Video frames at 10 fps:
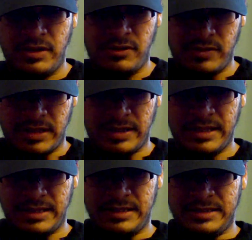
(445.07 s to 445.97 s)
trying to
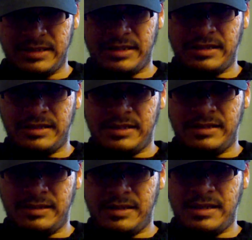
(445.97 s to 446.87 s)
get this
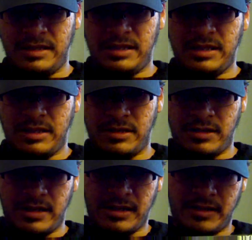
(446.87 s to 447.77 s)
in here
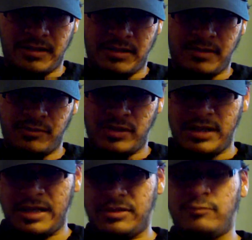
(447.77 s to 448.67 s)
and try
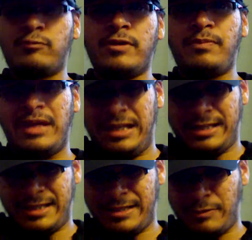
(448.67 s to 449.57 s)
not to rip
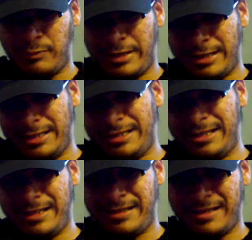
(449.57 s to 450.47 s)
anything or break
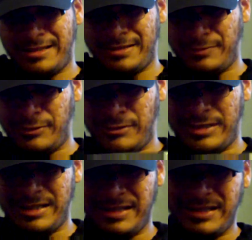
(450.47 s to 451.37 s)
anything as I'm doing
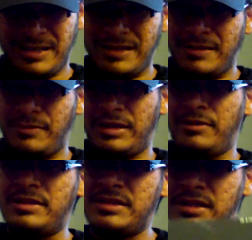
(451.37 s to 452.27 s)
it. But anyways,